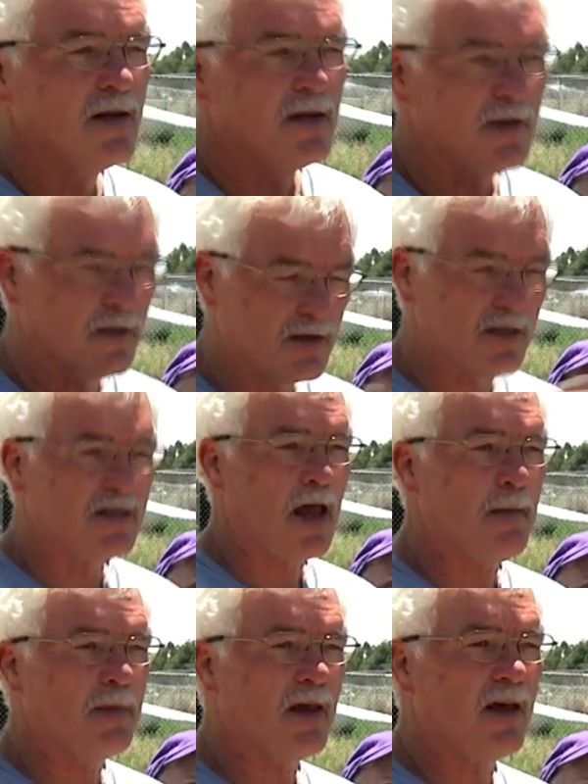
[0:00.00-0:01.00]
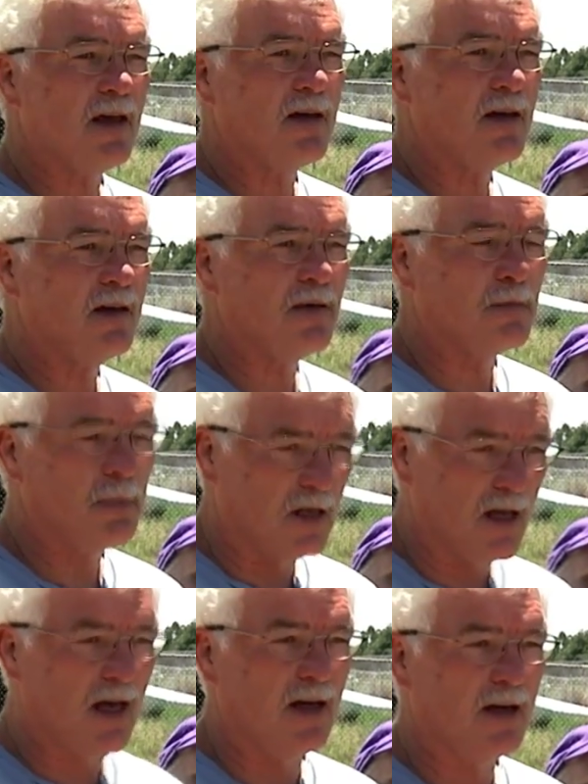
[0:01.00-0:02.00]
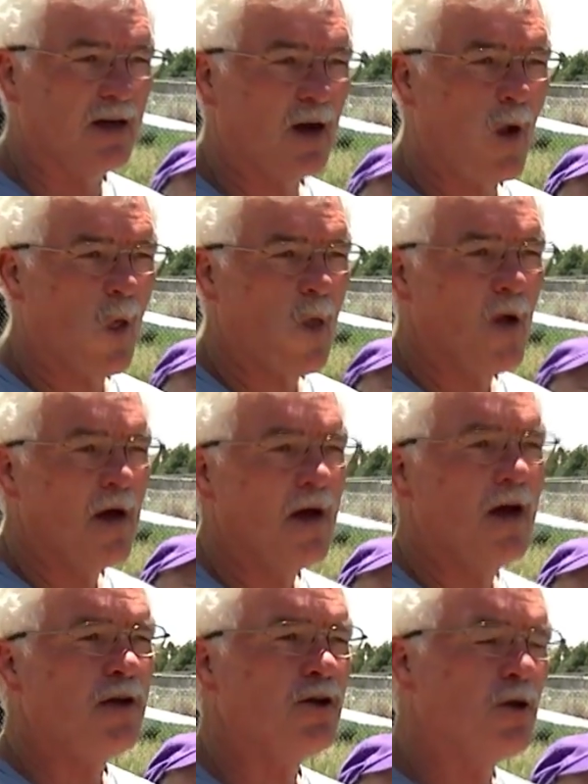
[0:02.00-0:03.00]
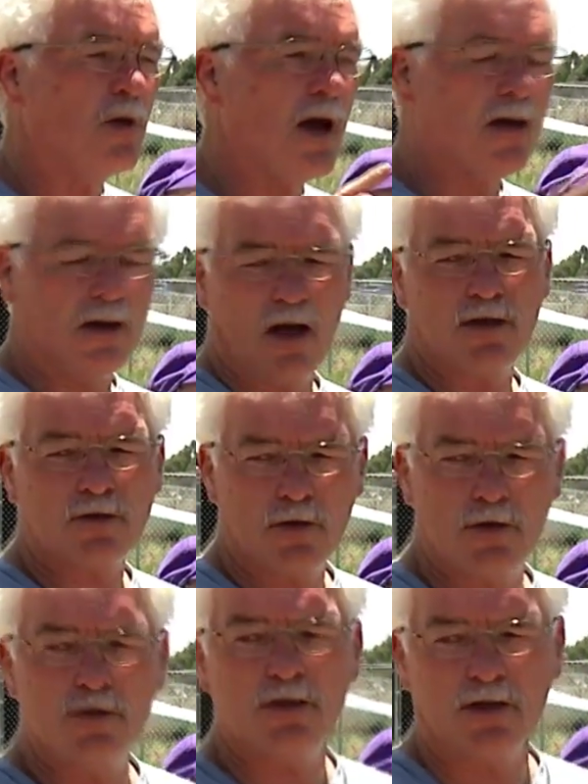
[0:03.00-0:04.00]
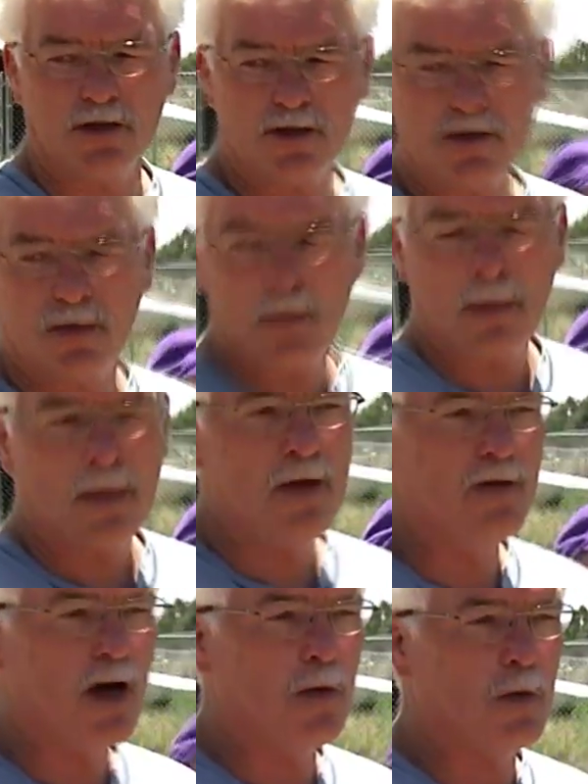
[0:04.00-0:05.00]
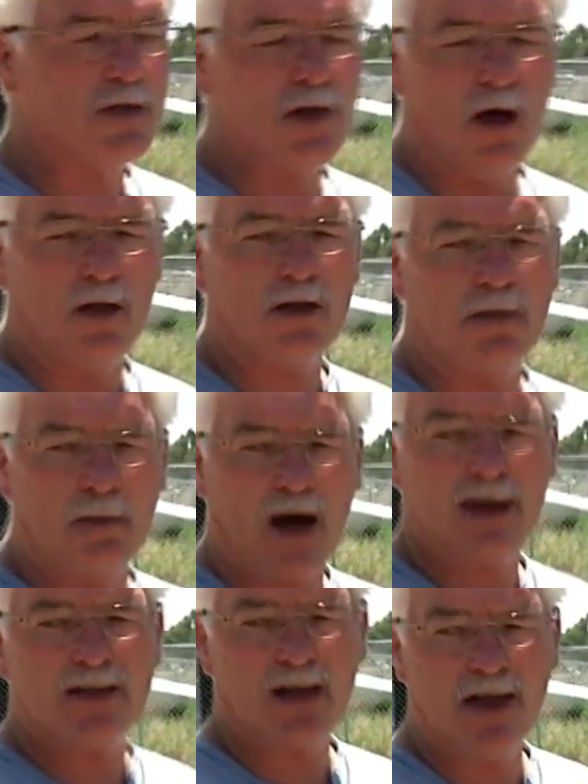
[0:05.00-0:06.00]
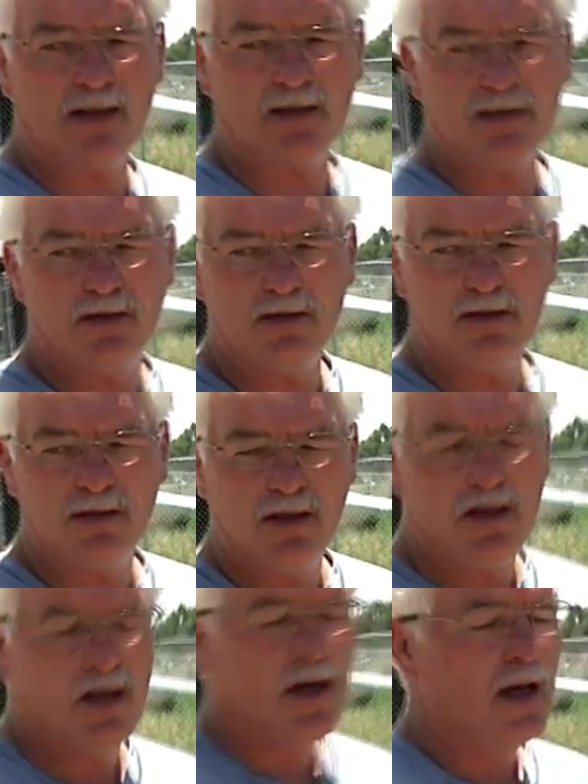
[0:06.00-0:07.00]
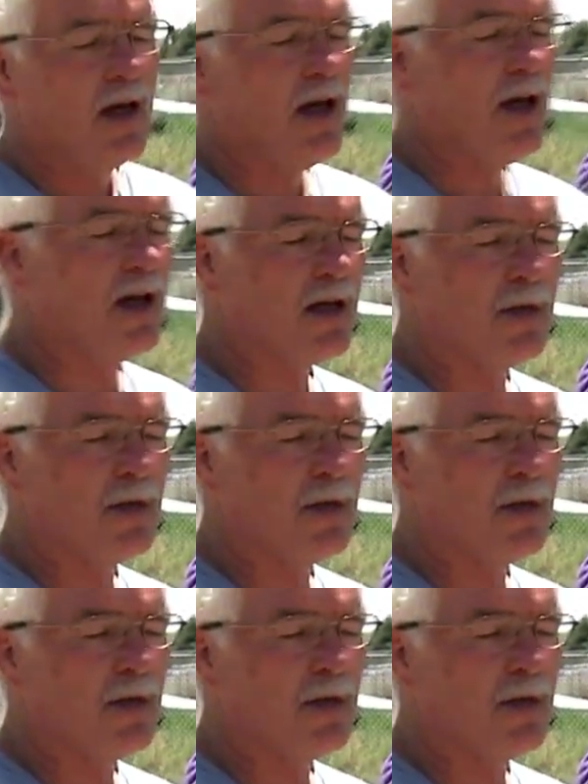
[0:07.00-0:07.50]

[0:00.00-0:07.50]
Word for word: There's the same thing in Berlin when you go down to Las Cruces, you've got what's called a combined cycle. And a